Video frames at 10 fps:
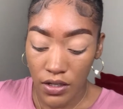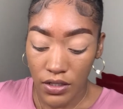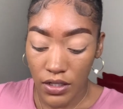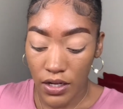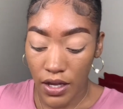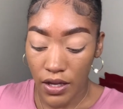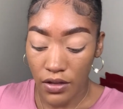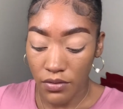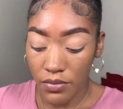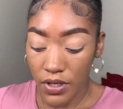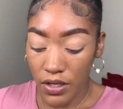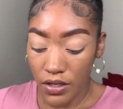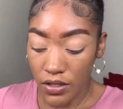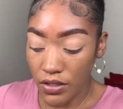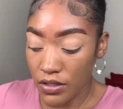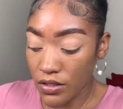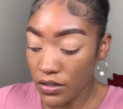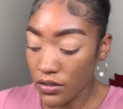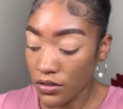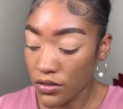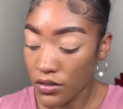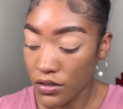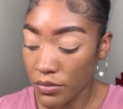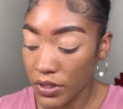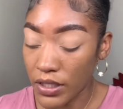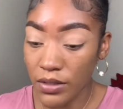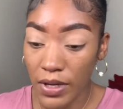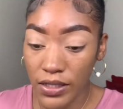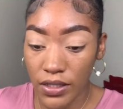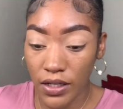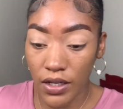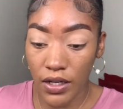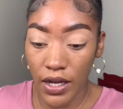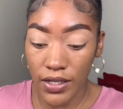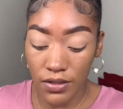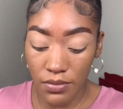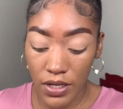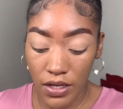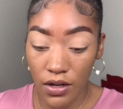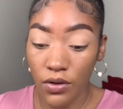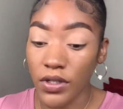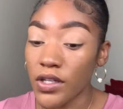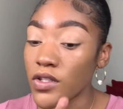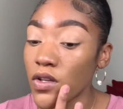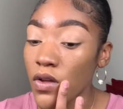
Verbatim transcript: today because because my skin hasn't been on its